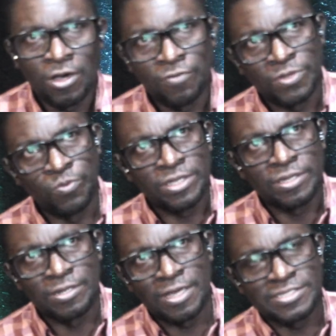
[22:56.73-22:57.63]
Over the
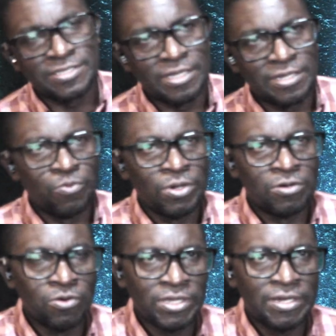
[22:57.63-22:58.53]
weekend, last Sunday, we
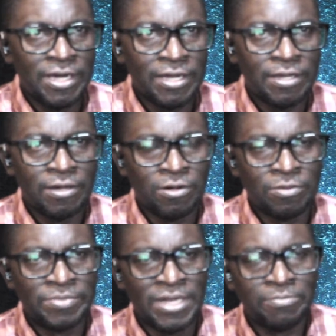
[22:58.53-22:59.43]
were looking at
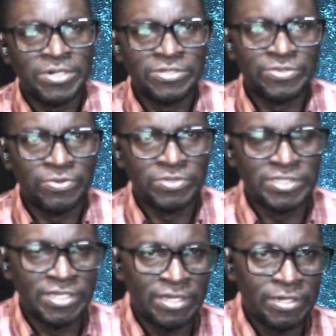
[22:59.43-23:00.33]
Numbers
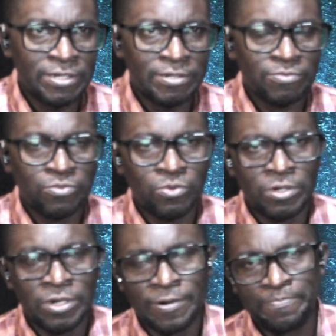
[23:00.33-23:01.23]
13,
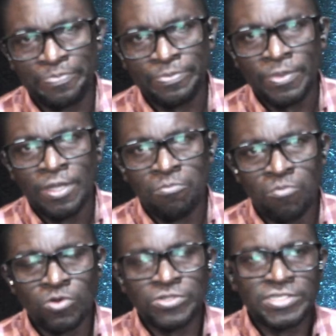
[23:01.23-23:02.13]
where
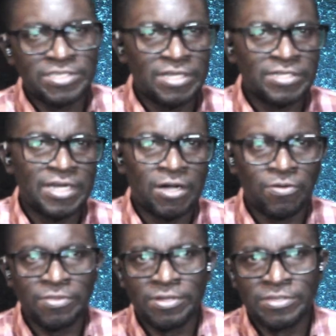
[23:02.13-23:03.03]
Moses sent
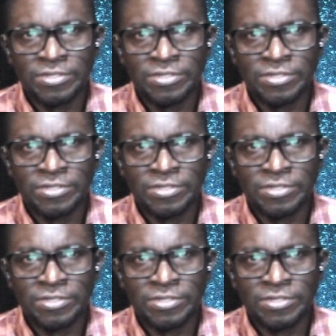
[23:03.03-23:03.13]
out